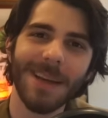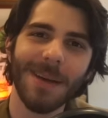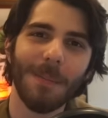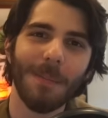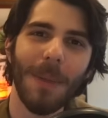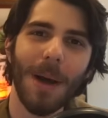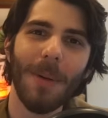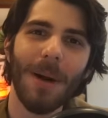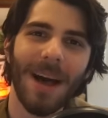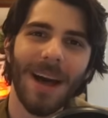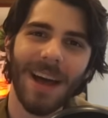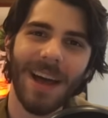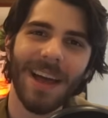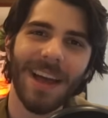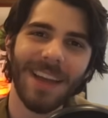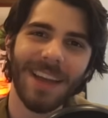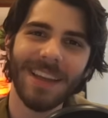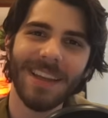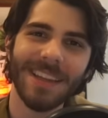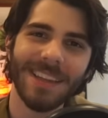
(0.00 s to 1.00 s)

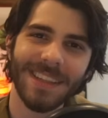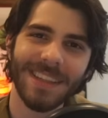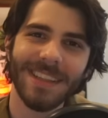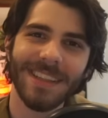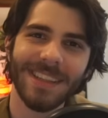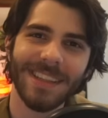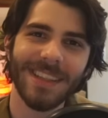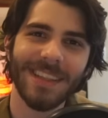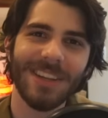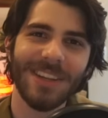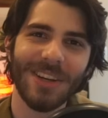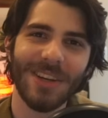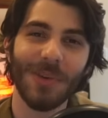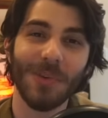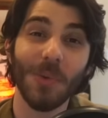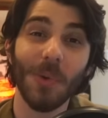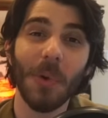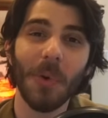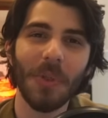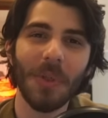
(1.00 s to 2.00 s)
Bye-bye!
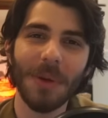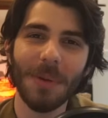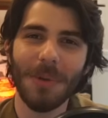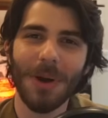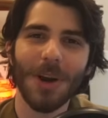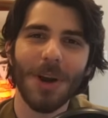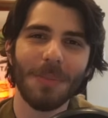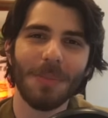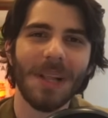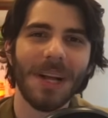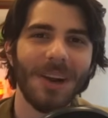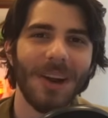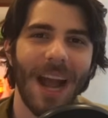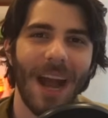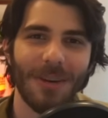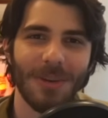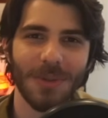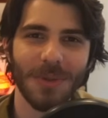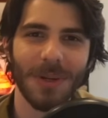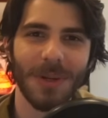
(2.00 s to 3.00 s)
Roll the Markiplier
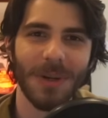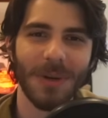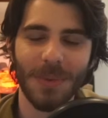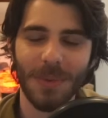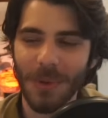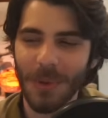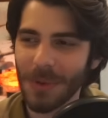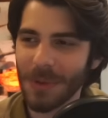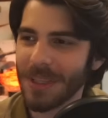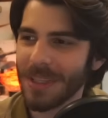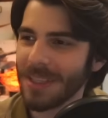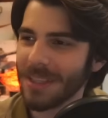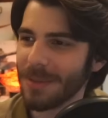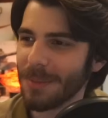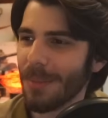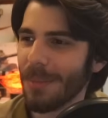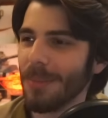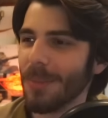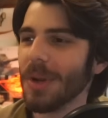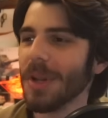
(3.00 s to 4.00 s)
outro. Roll the,
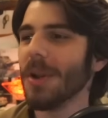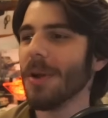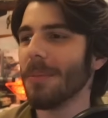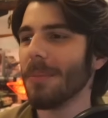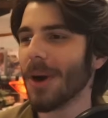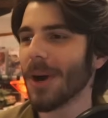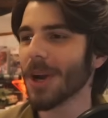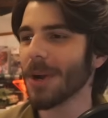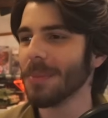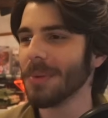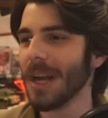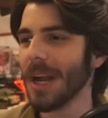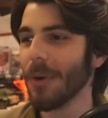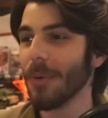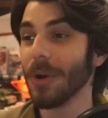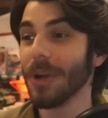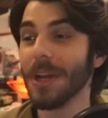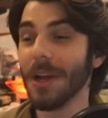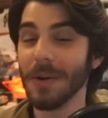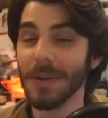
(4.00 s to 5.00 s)
Markiplier
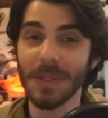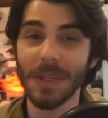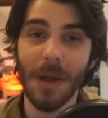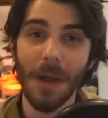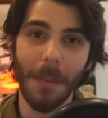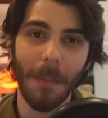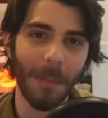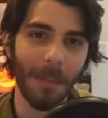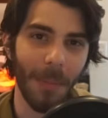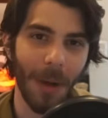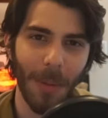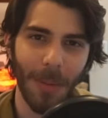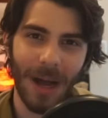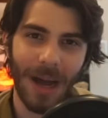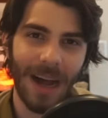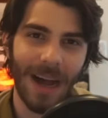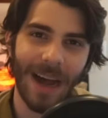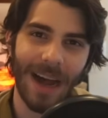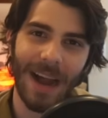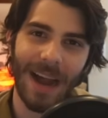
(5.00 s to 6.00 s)
where he goes,
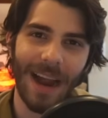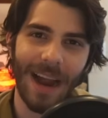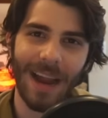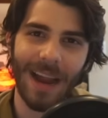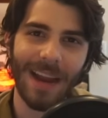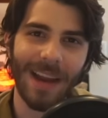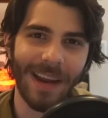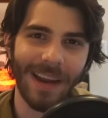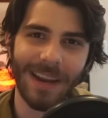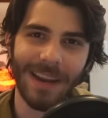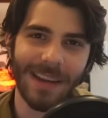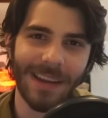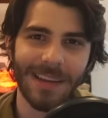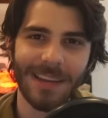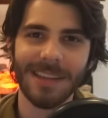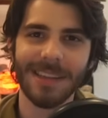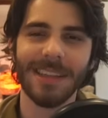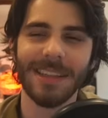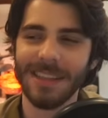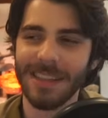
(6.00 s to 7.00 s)
bye-bye!
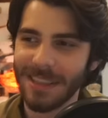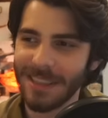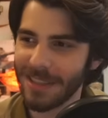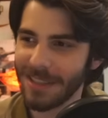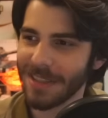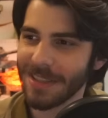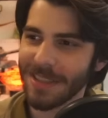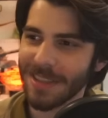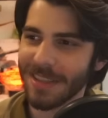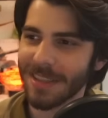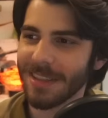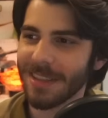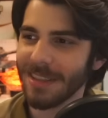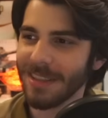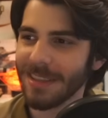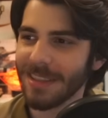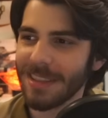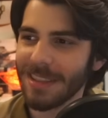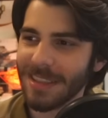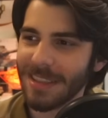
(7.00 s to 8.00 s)
And then he does
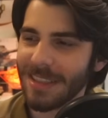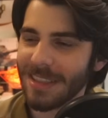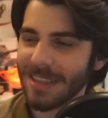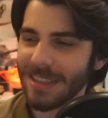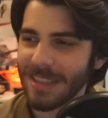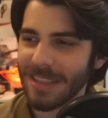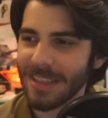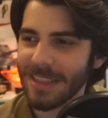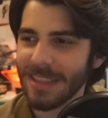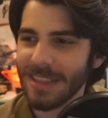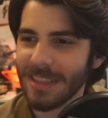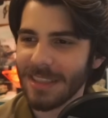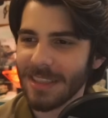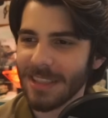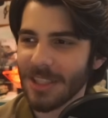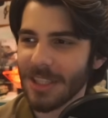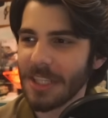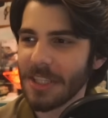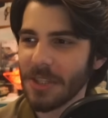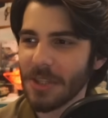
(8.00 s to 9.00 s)
the...
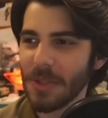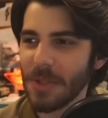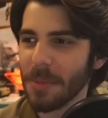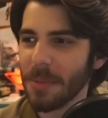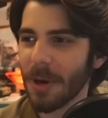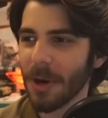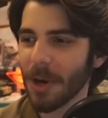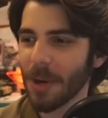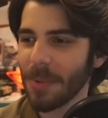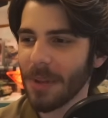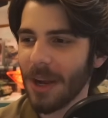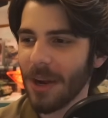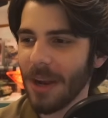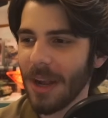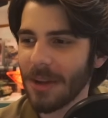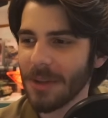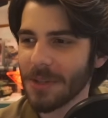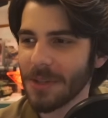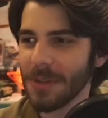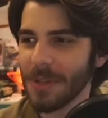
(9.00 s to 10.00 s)
Should I just do the Markiplier
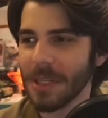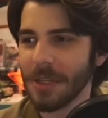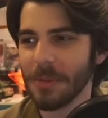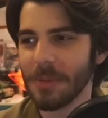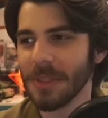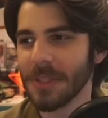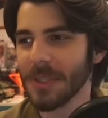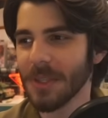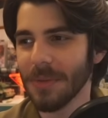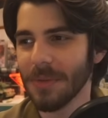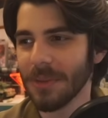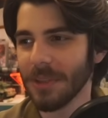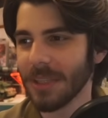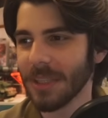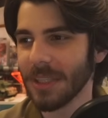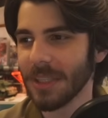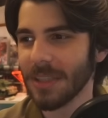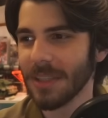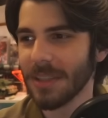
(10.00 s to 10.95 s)
outro? That would be so funny.